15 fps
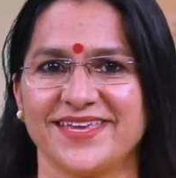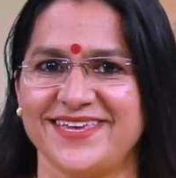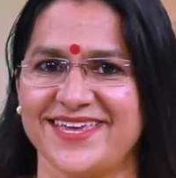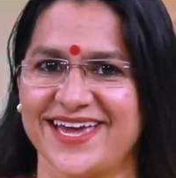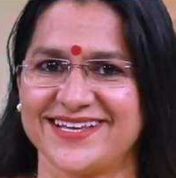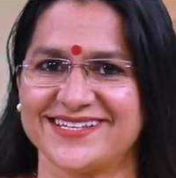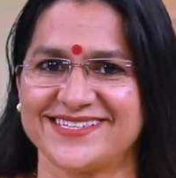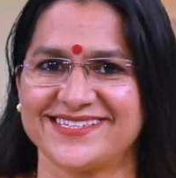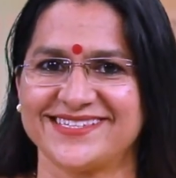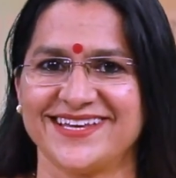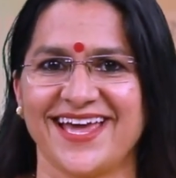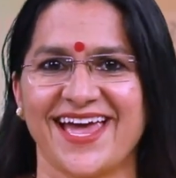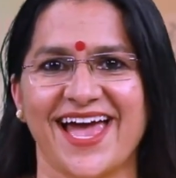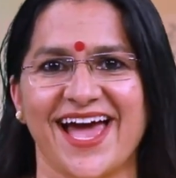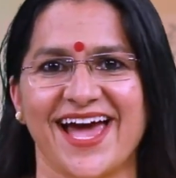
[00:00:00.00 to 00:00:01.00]
Yes,
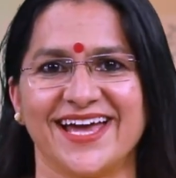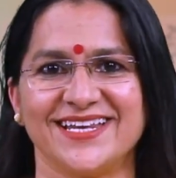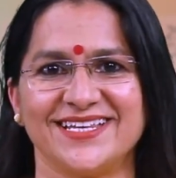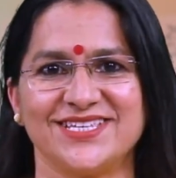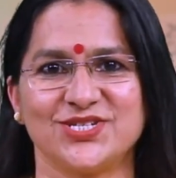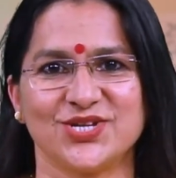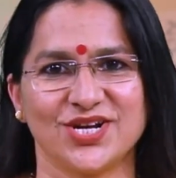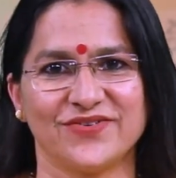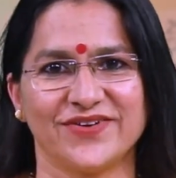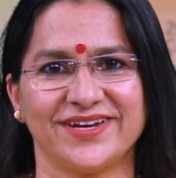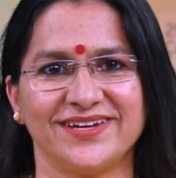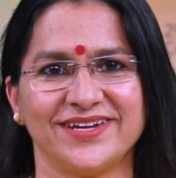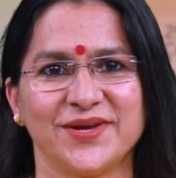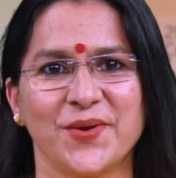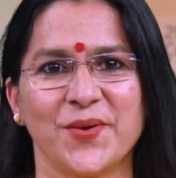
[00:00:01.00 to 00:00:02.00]
and children,